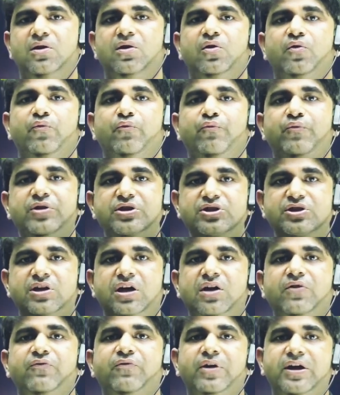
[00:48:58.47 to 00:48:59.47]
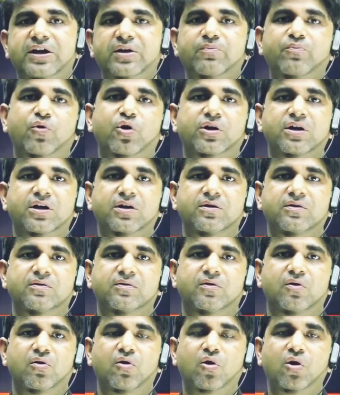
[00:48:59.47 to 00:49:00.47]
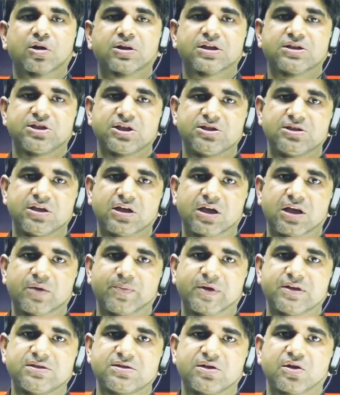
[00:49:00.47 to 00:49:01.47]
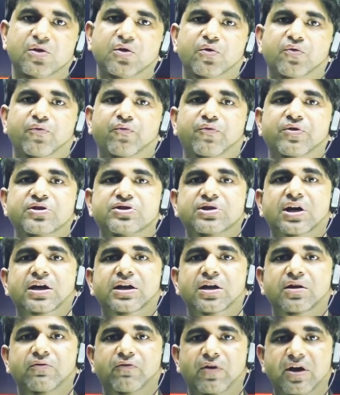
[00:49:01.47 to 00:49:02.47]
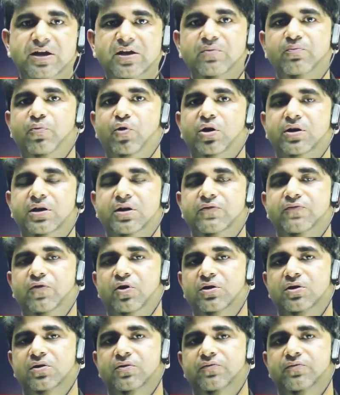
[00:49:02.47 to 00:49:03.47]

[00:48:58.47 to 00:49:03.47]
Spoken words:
which are very important, all the essential elements which are very important for the